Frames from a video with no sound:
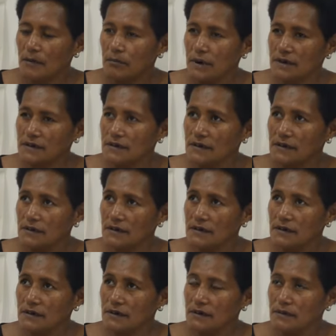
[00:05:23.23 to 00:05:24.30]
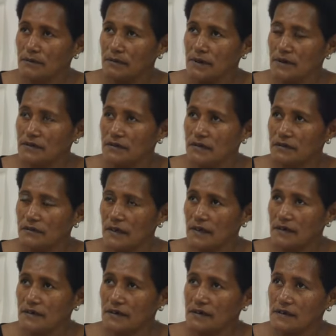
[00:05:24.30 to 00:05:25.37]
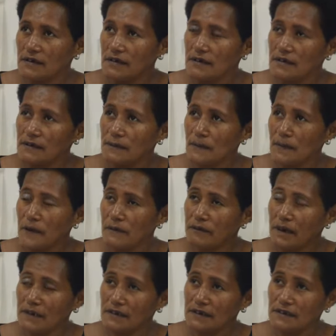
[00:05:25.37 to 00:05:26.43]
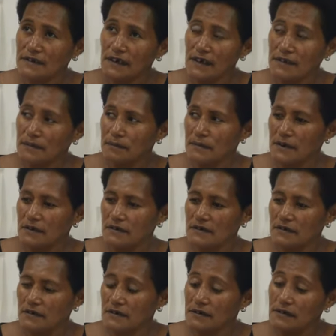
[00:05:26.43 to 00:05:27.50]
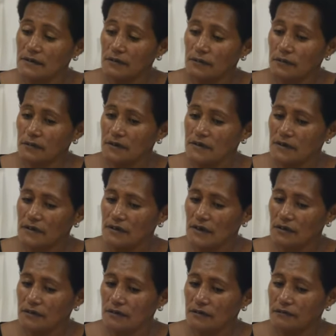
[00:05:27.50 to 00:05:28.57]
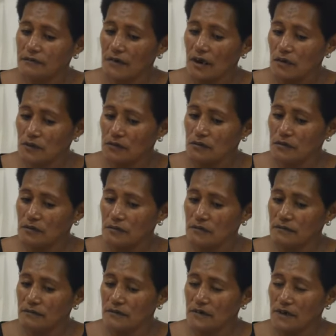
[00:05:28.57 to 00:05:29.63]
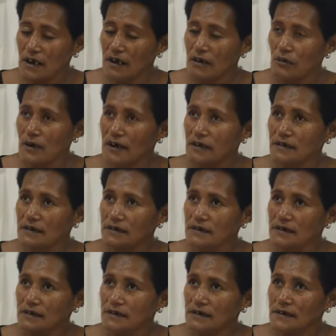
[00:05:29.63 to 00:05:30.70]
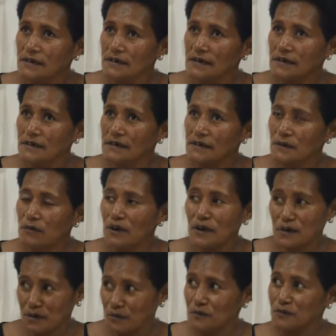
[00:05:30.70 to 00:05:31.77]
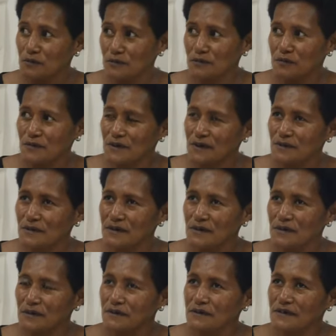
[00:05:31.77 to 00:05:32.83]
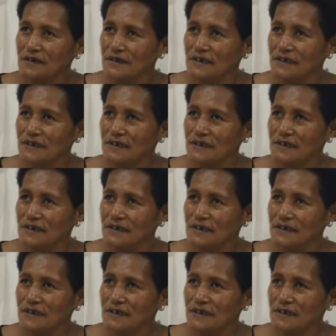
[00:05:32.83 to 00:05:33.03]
But the major effects affecting the other villages, which is a lot of households, Nakawanga, the one you travel along,